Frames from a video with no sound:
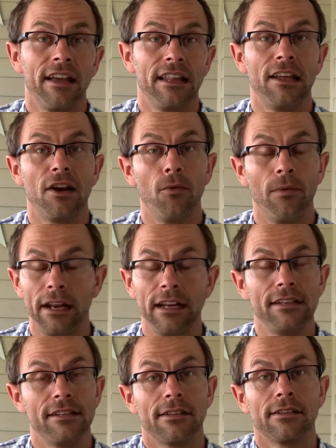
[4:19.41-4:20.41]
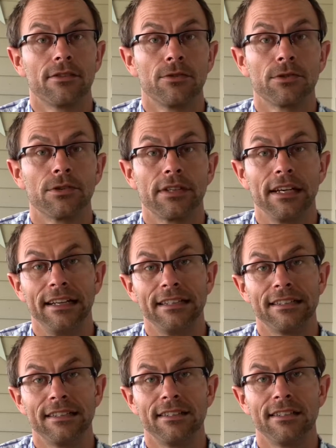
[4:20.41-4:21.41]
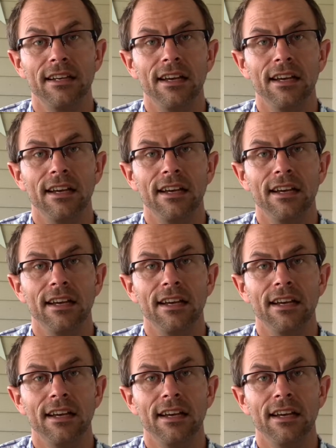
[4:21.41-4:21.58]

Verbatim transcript: and then I went into the social sciences.